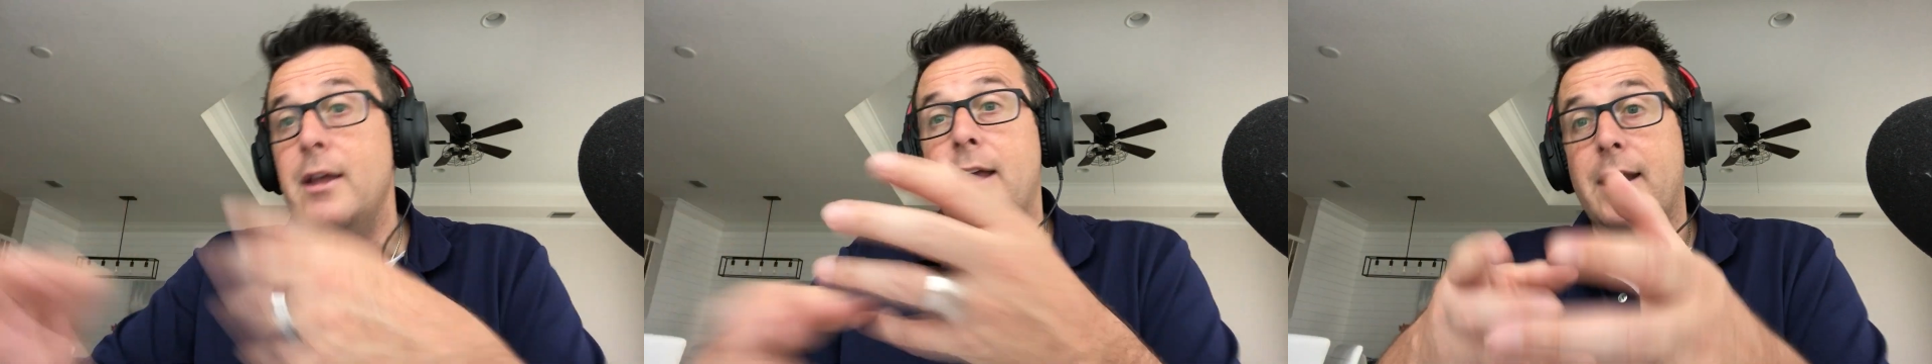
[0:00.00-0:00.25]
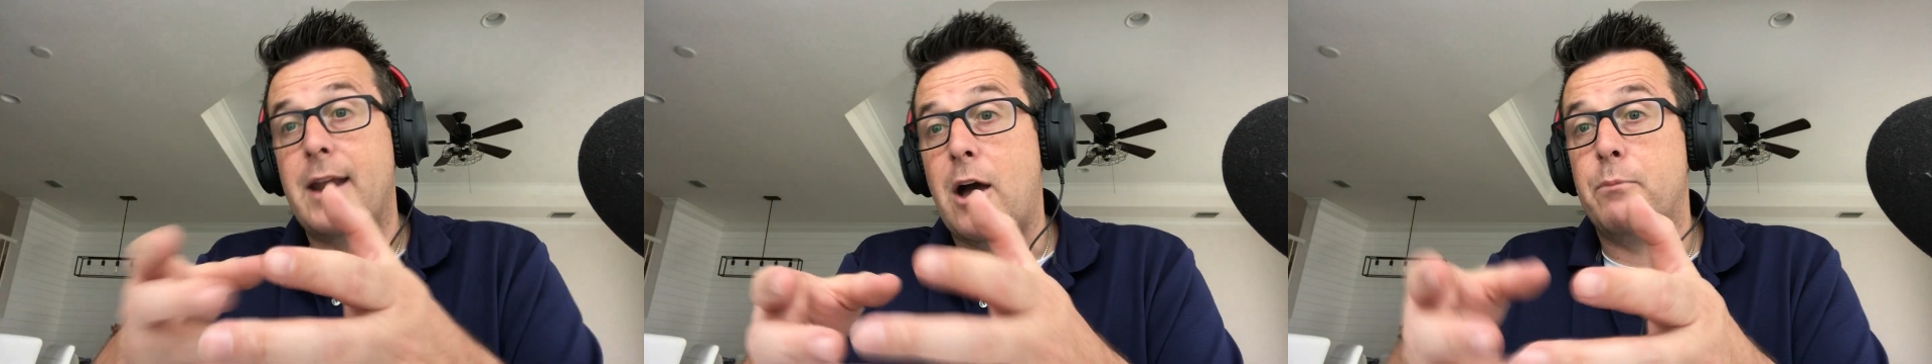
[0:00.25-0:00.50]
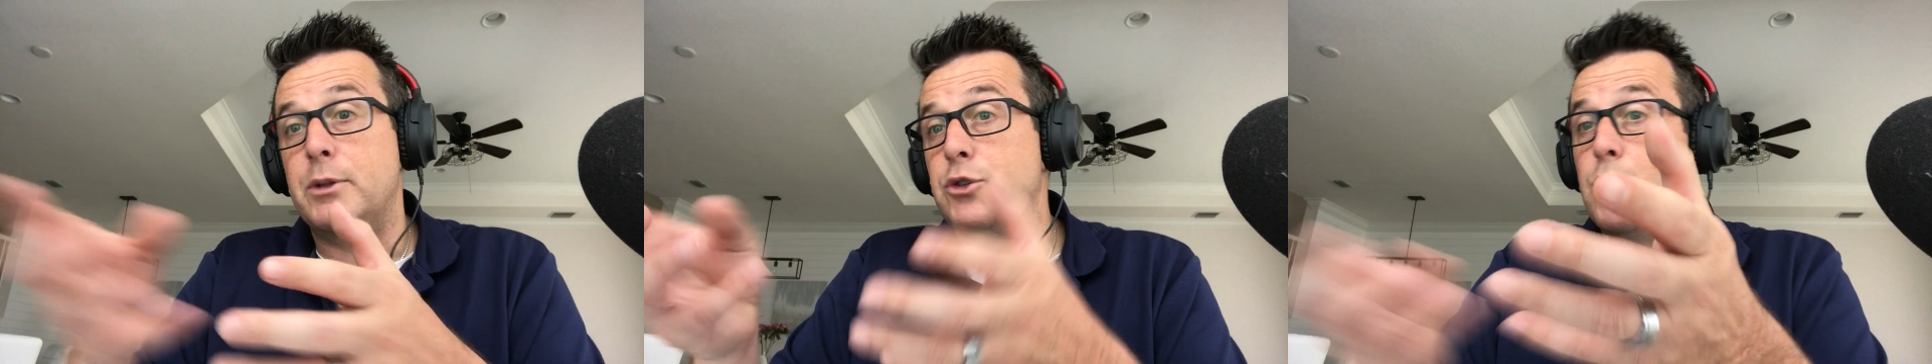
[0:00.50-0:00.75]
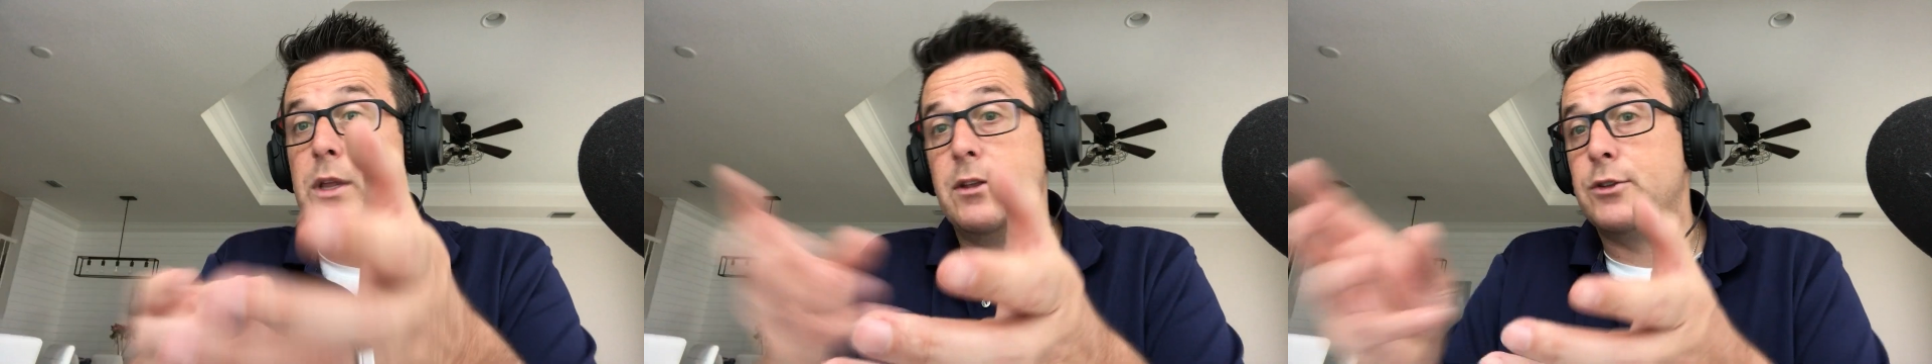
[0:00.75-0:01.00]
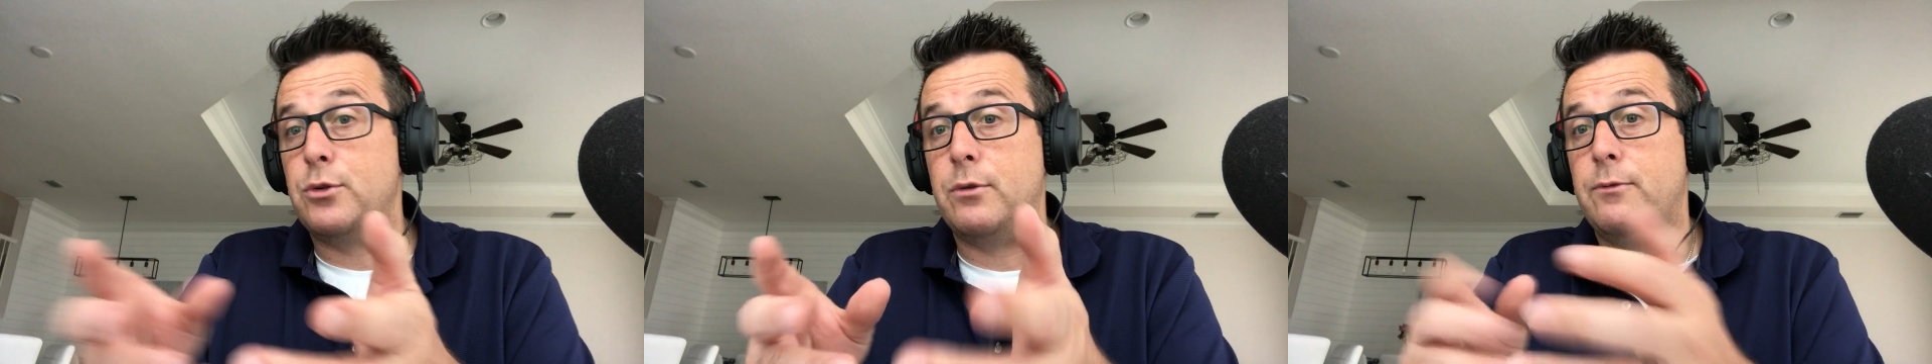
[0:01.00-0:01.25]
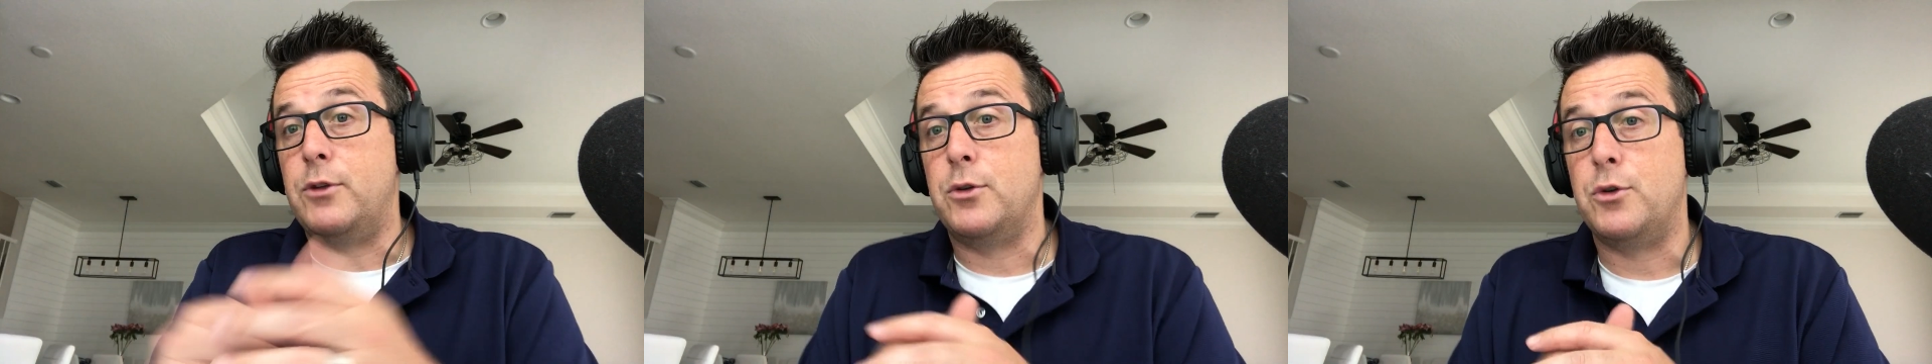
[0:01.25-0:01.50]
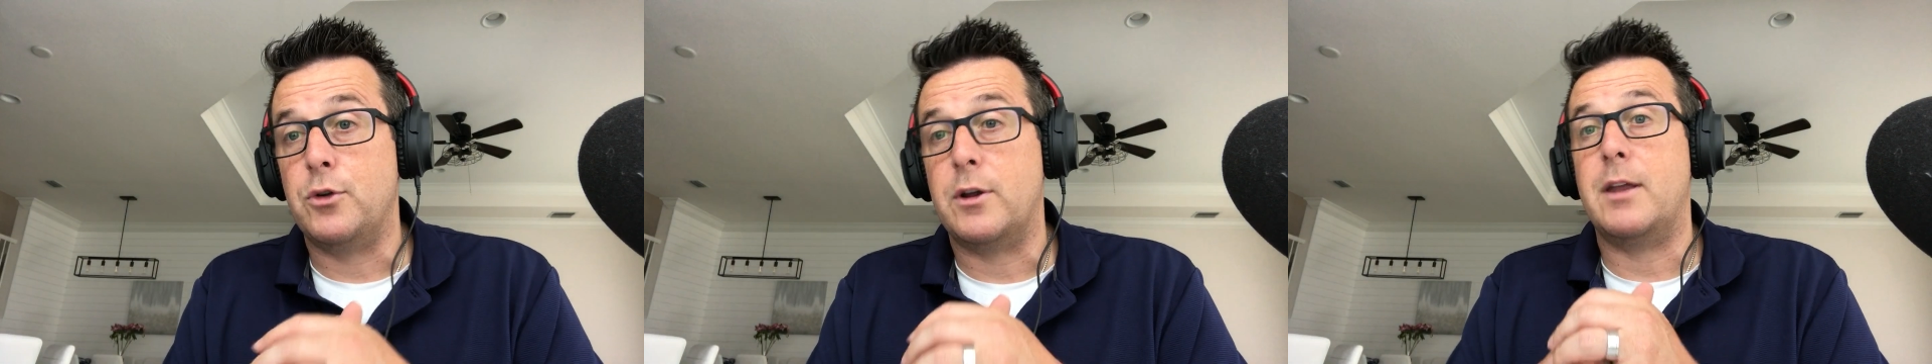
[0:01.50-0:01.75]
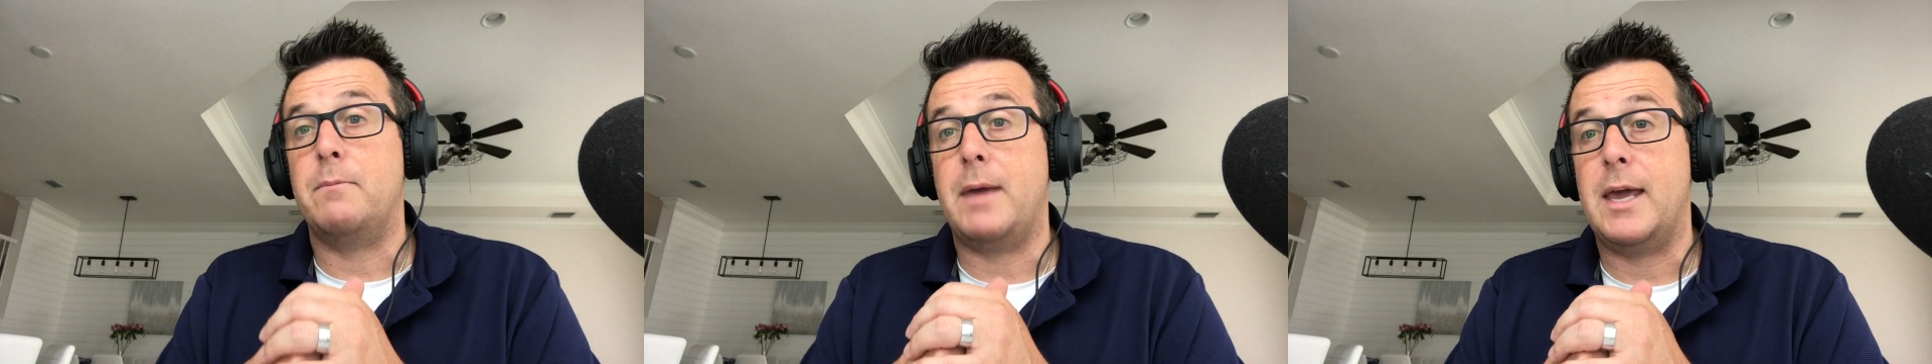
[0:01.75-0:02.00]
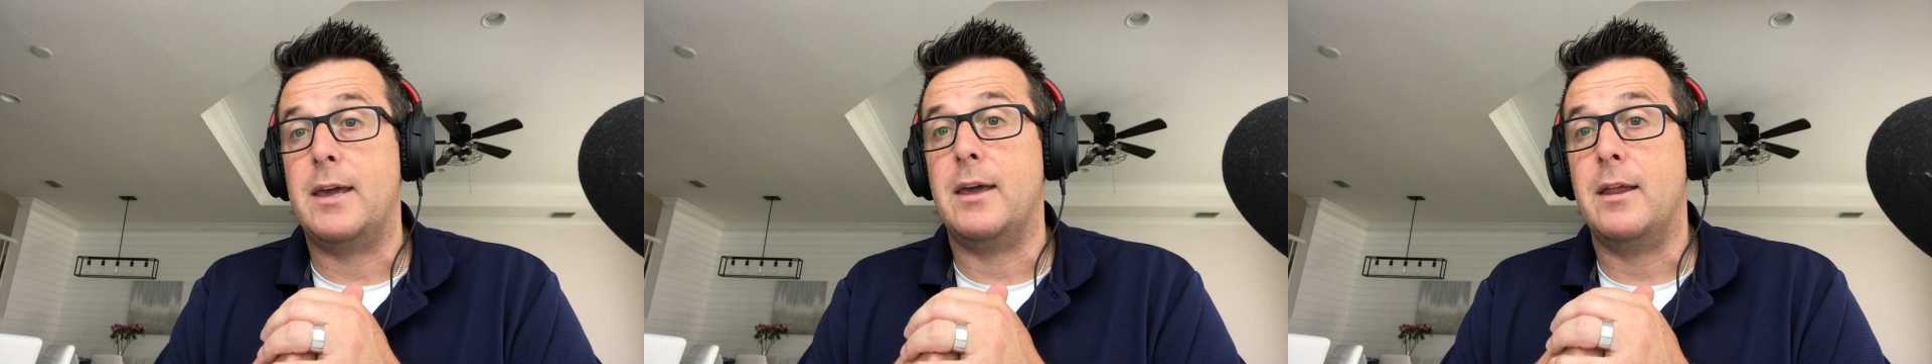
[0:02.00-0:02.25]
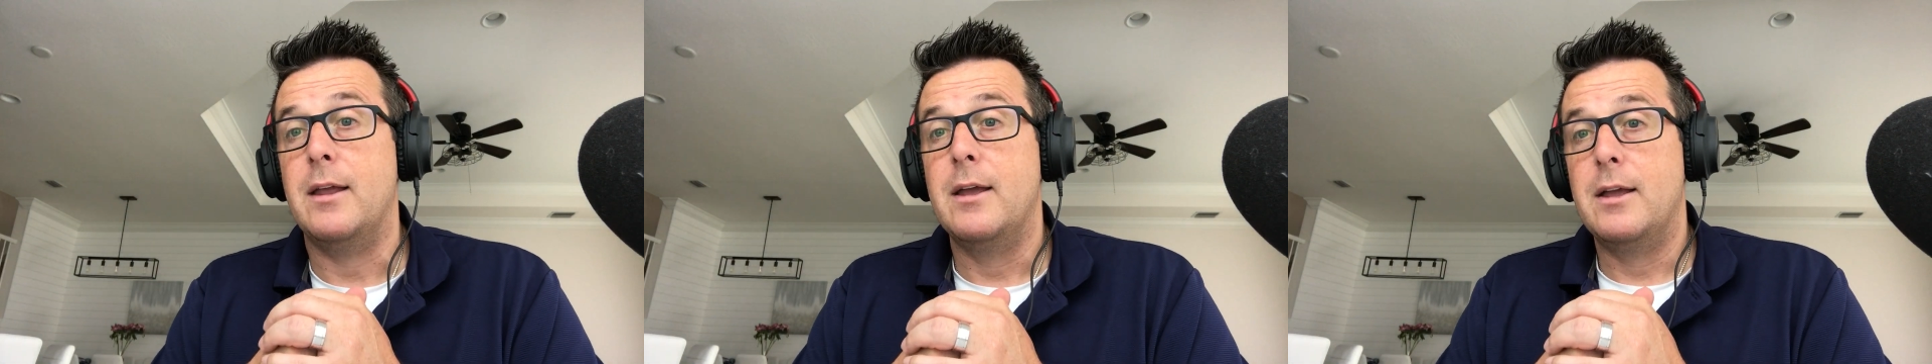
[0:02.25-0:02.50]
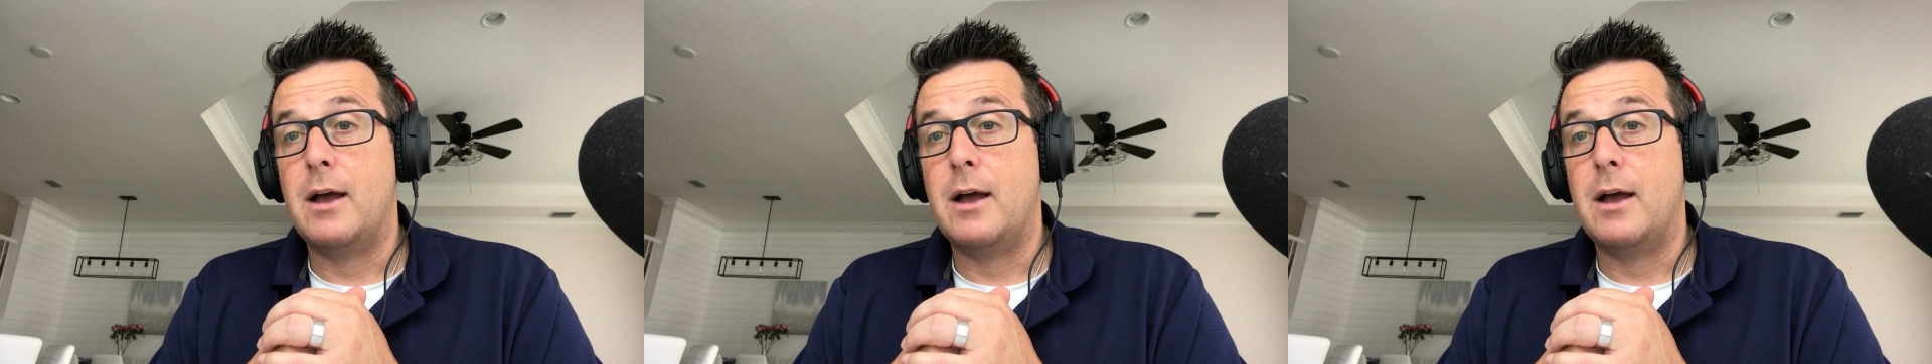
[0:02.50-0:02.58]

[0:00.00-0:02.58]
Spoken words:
and now between the two of you, you can make it